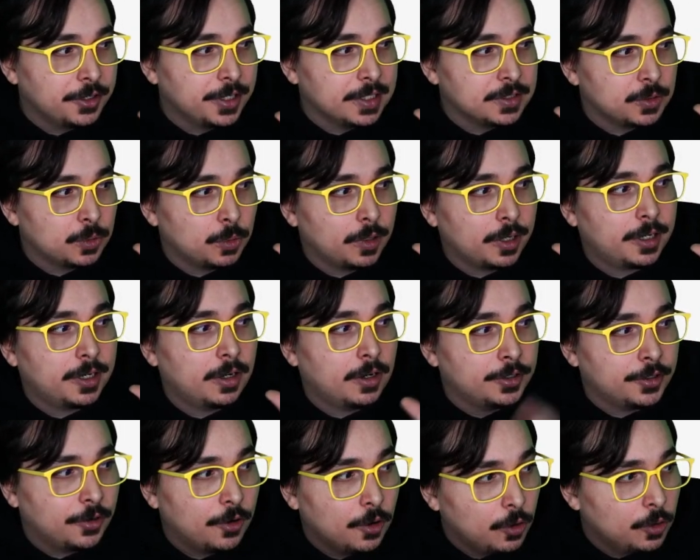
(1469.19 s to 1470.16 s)
you guys are working
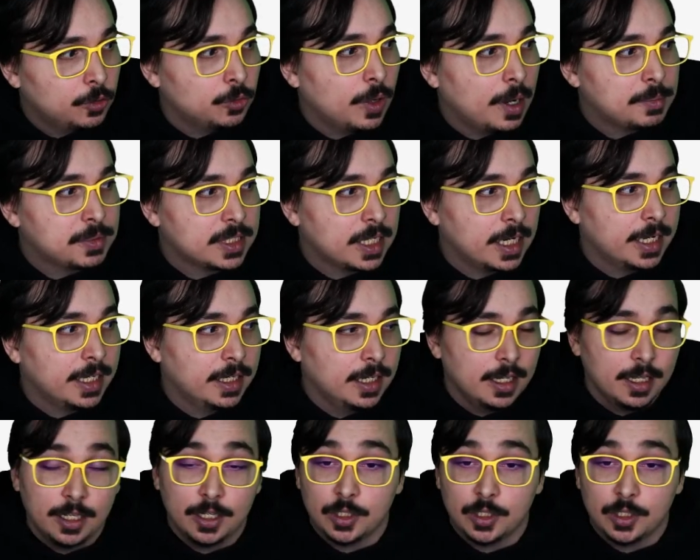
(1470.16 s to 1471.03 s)
on your own website,